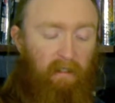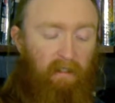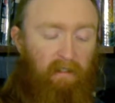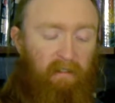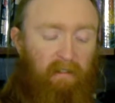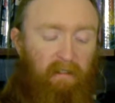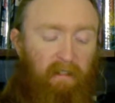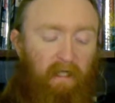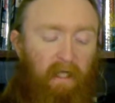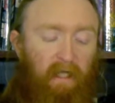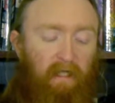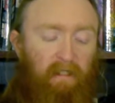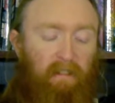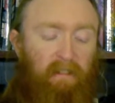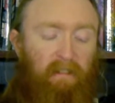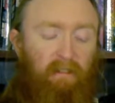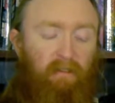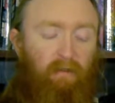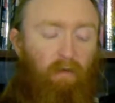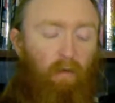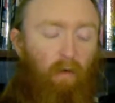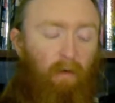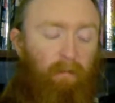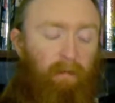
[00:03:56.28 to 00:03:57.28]
Snakes and
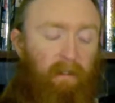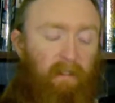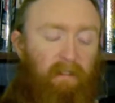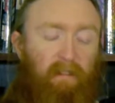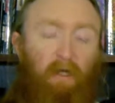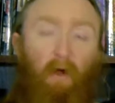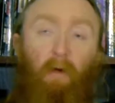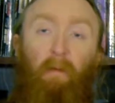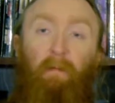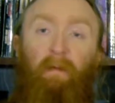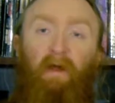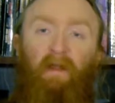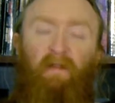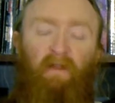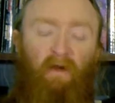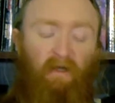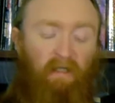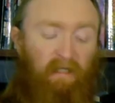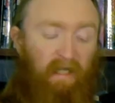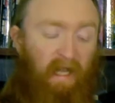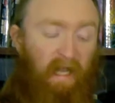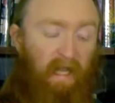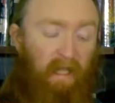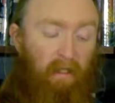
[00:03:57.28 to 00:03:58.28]
scorpions hung by their
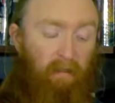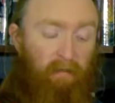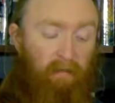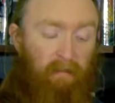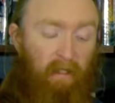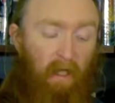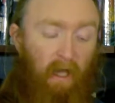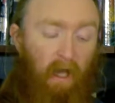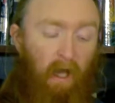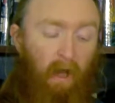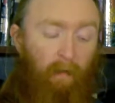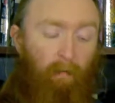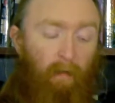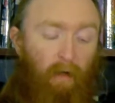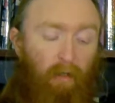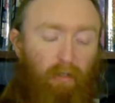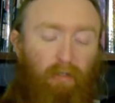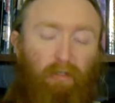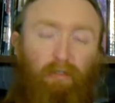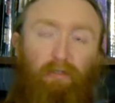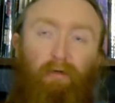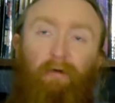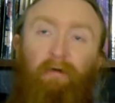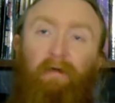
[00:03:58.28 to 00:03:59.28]
tails among
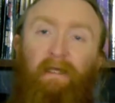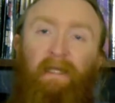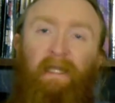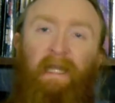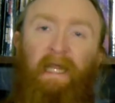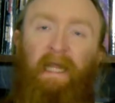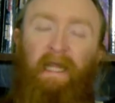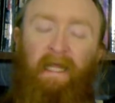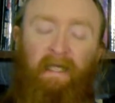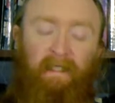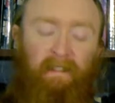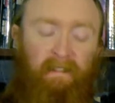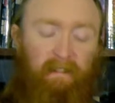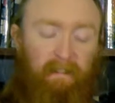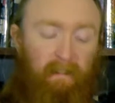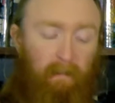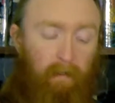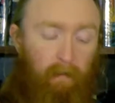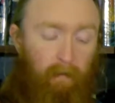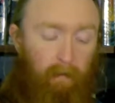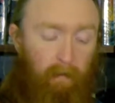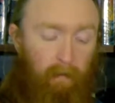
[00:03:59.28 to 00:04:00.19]
shrunken heads.